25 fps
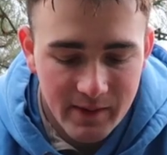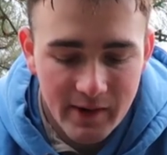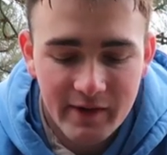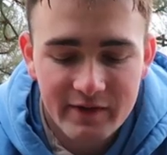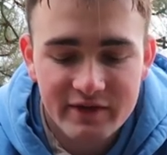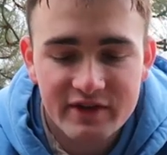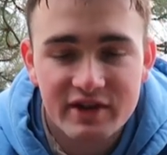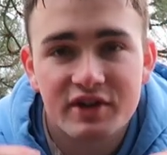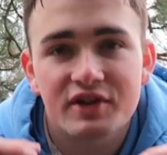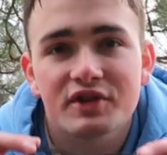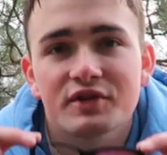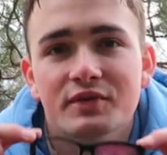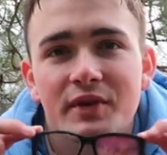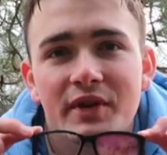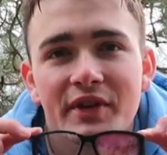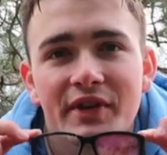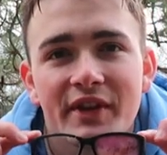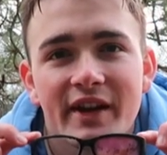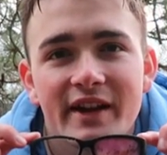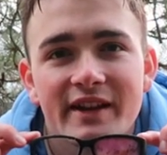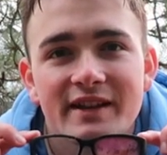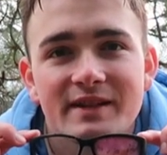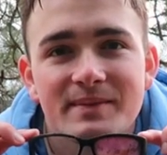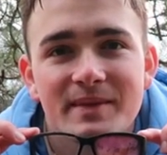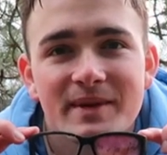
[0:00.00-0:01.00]
obviously, there's one
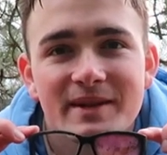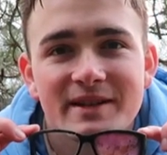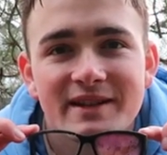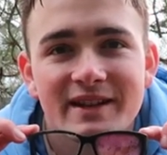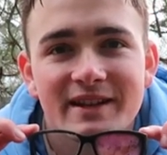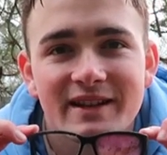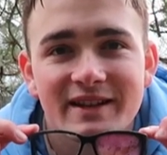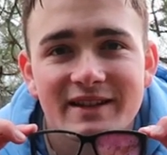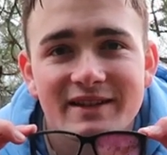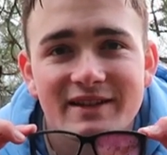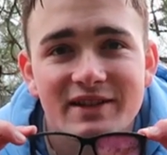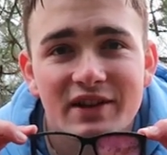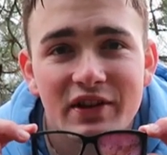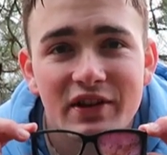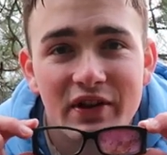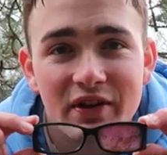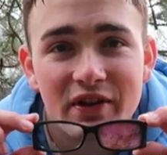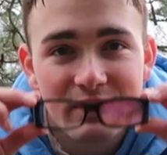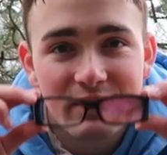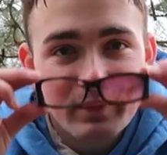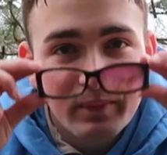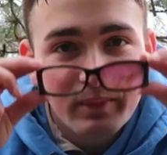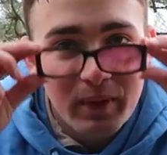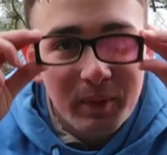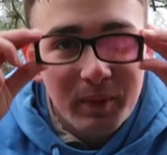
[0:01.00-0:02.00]
lens missing, so
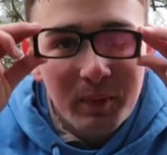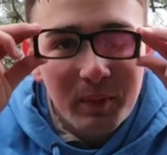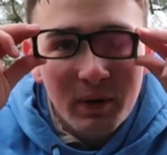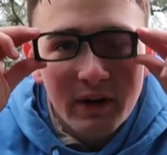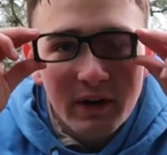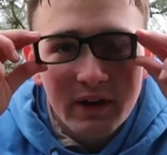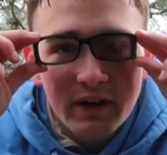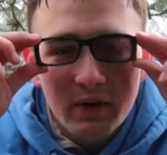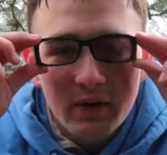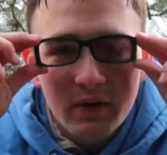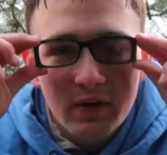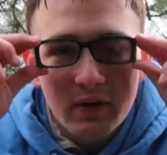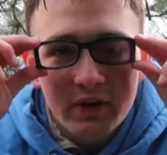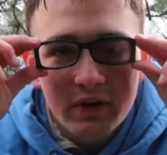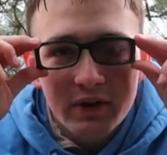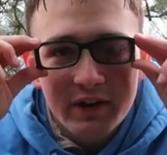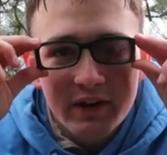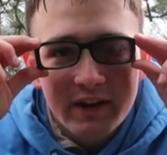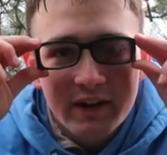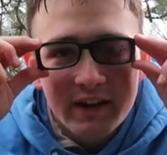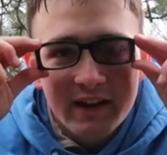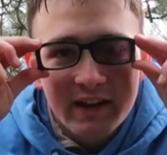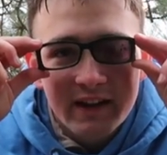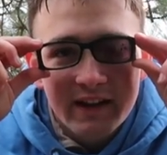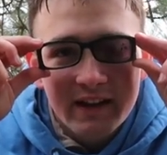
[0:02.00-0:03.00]
they're, they're pretty old,
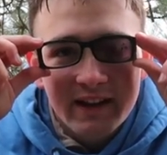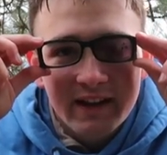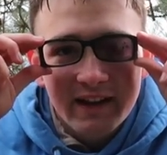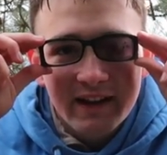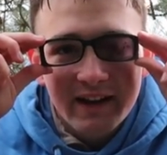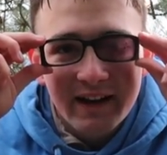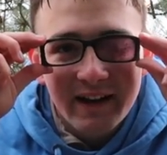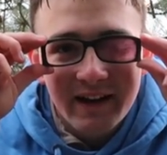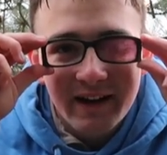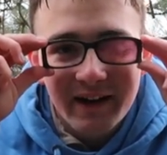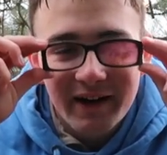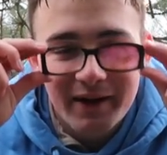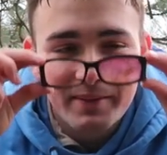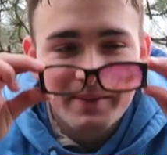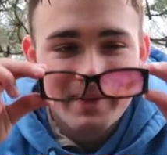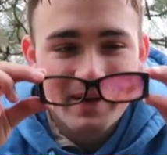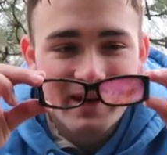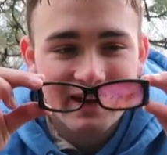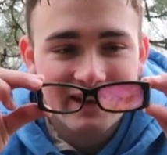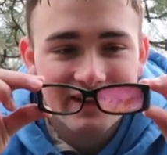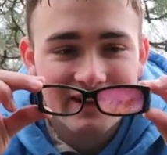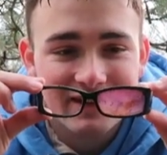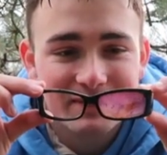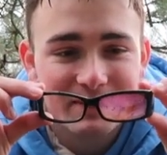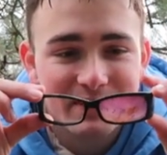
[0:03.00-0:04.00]
um,
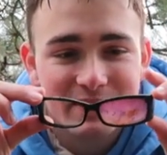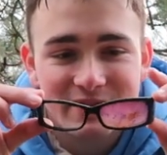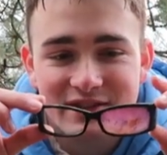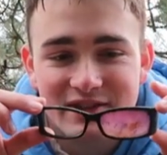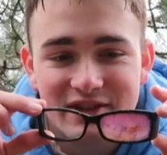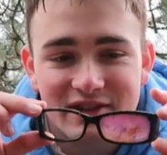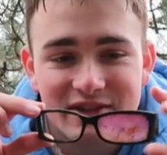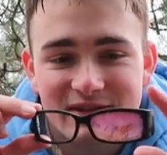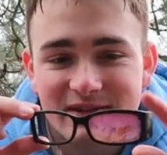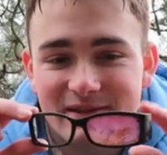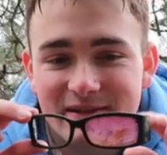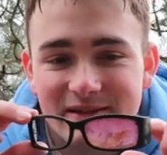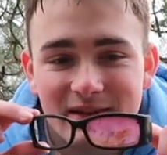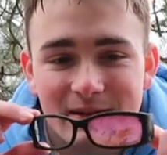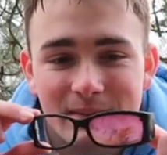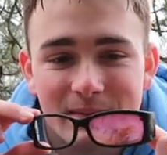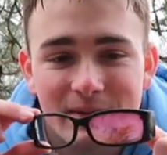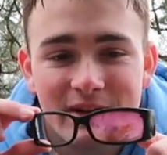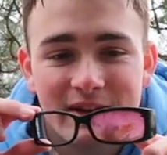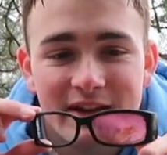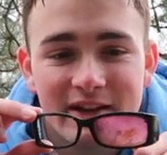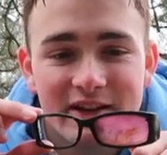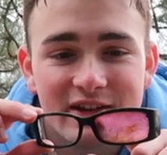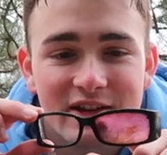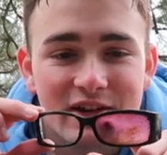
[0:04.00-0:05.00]
and this one's just
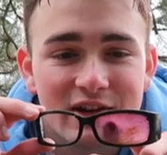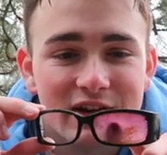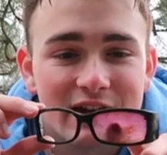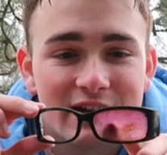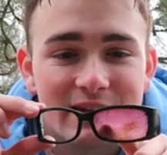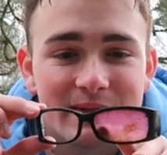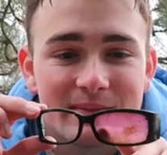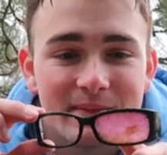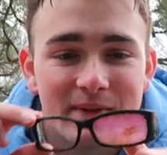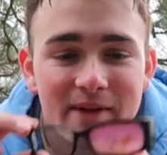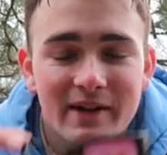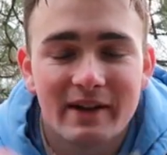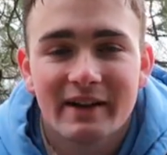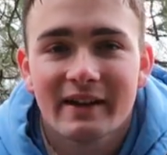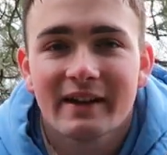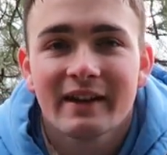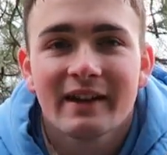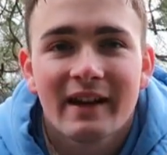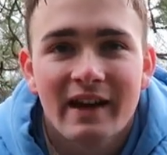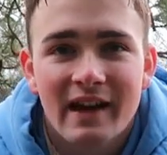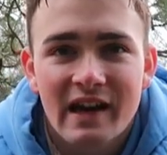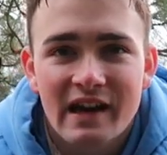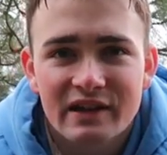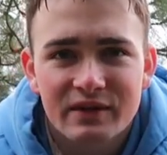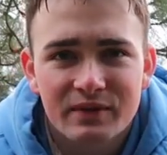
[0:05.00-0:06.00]
completely dirty, but
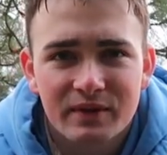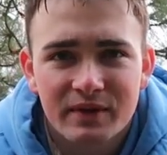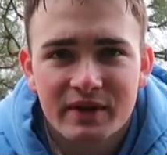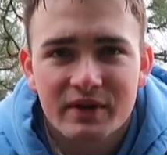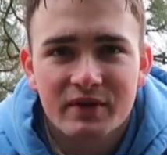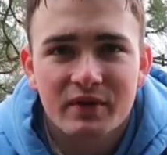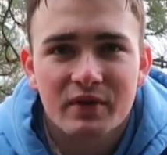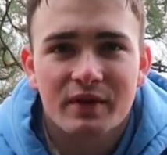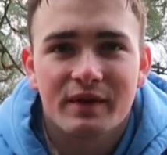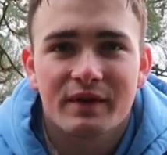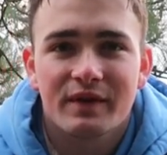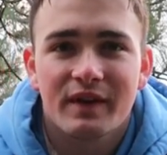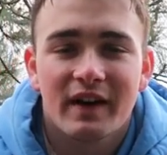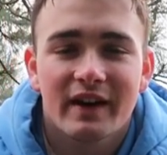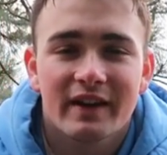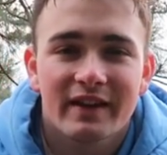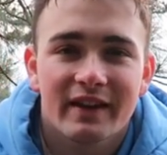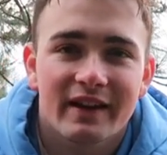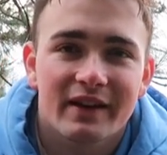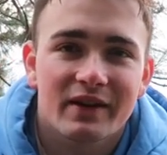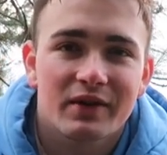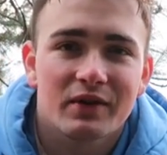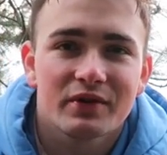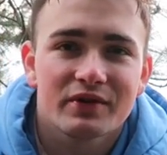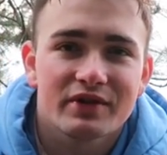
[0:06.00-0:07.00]
it's really cool to find
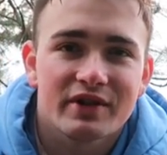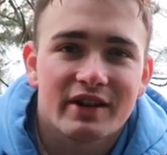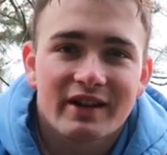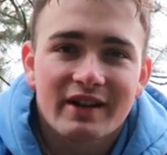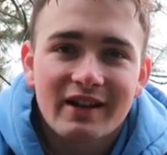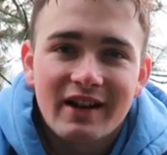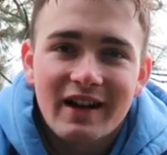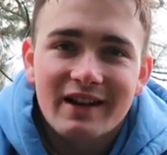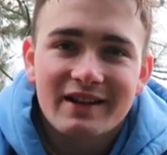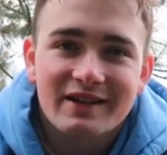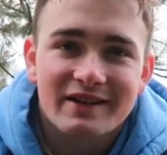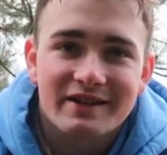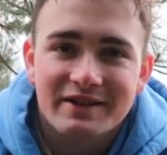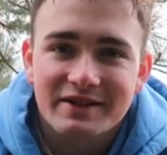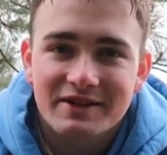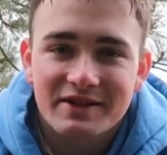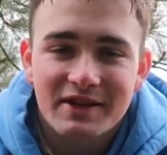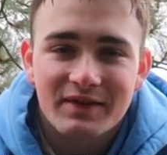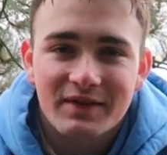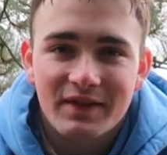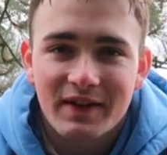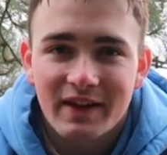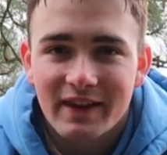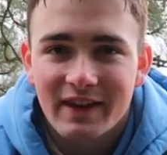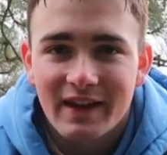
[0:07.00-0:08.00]
like old sunglasses and
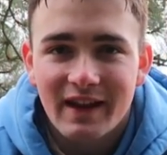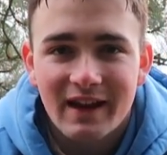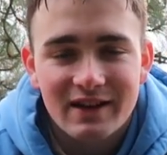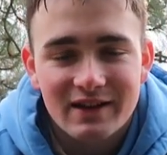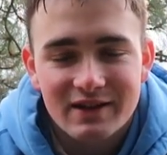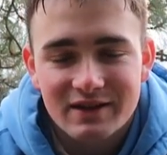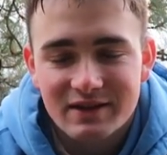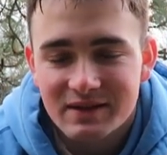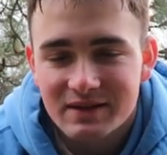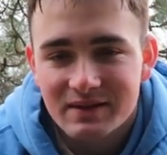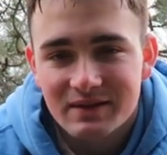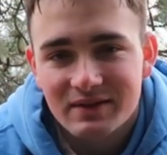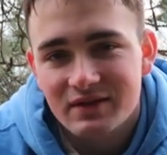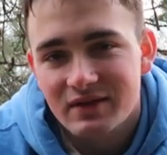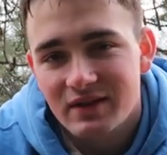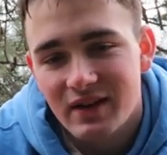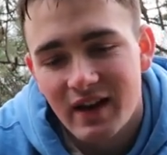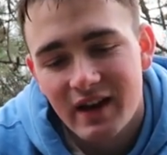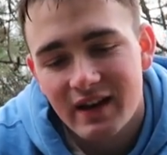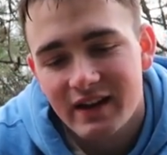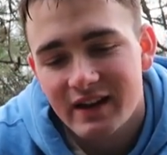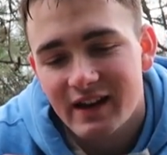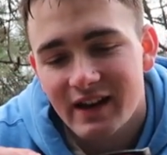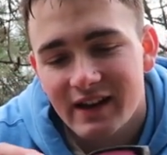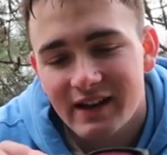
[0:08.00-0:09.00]
stuff like that. Just
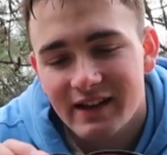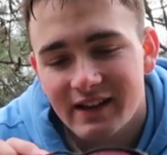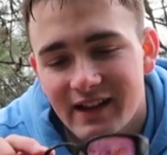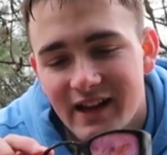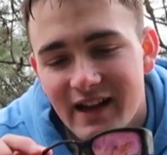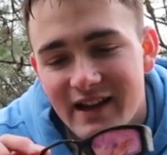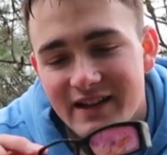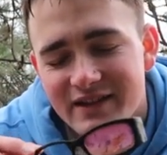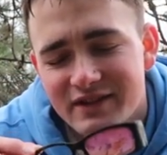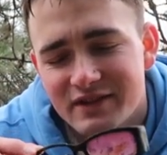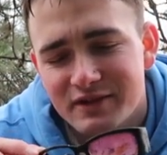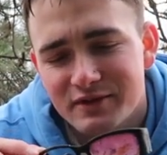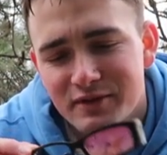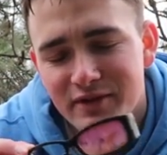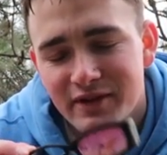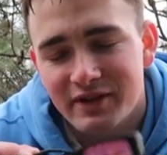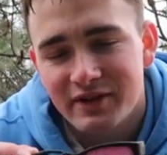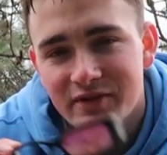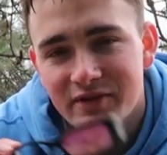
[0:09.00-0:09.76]
any kind of glasses are really